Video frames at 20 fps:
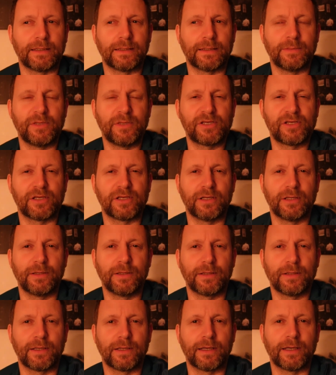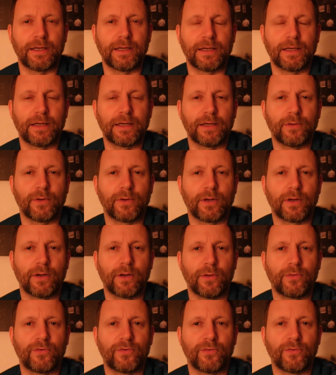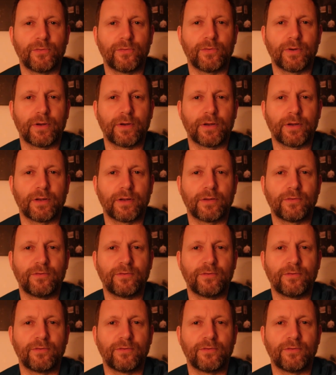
Michel. We're going to